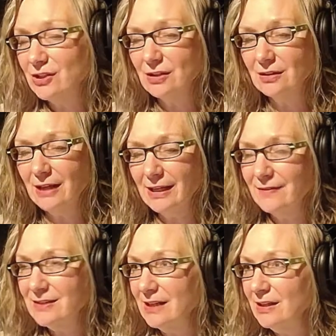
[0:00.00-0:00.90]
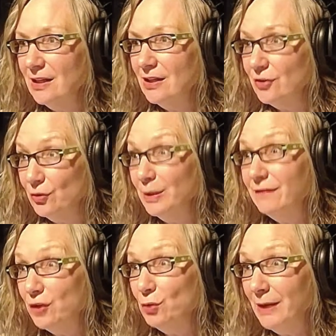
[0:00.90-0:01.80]
And like I've said, the rear
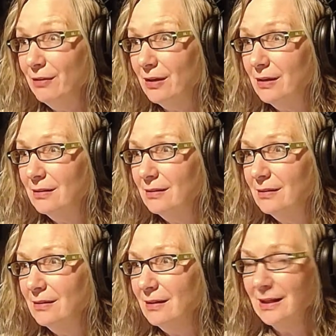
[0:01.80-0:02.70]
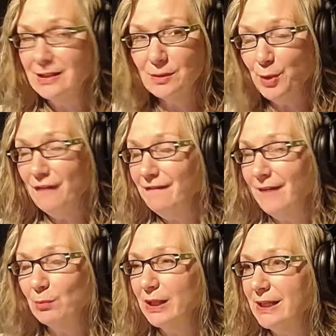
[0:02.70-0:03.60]
view mirror is a
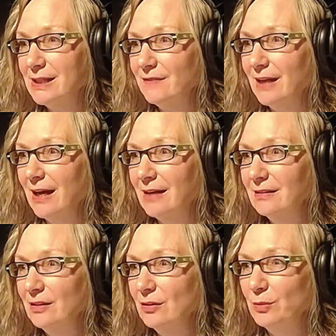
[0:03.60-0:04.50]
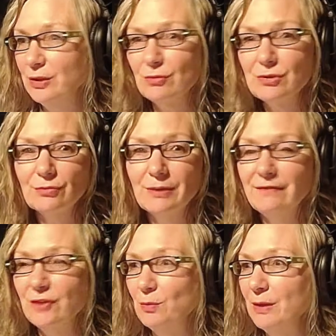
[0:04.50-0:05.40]
perfect place for that. We use the rear
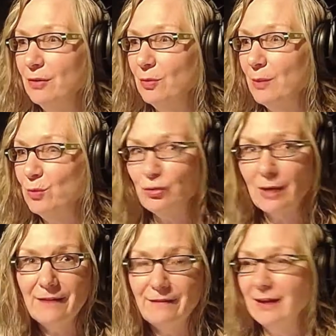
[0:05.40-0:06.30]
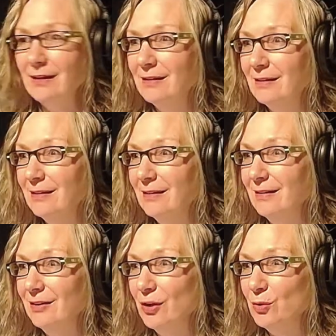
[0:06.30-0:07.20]
view mirror when we're driving.
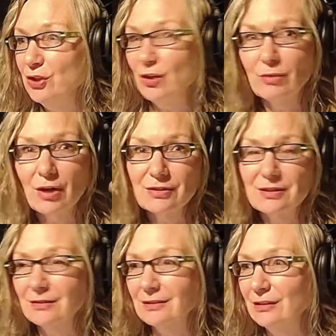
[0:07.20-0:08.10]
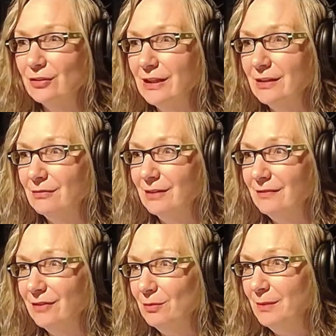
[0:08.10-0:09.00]
You don't constantly look in the rear
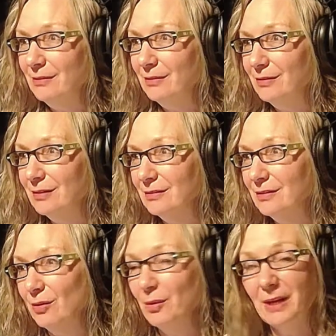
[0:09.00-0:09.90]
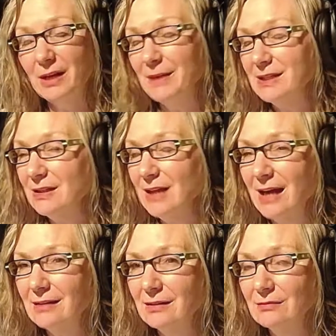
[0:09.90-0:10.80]
view mirror and go, I made a mess of
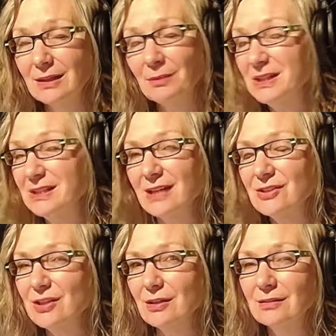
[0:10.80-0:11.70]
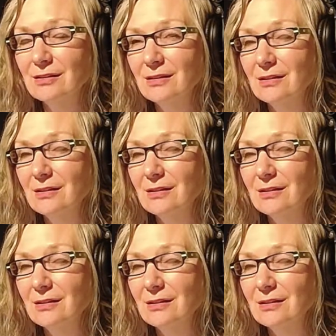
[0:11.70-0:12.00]
that. Well, I missed that turn.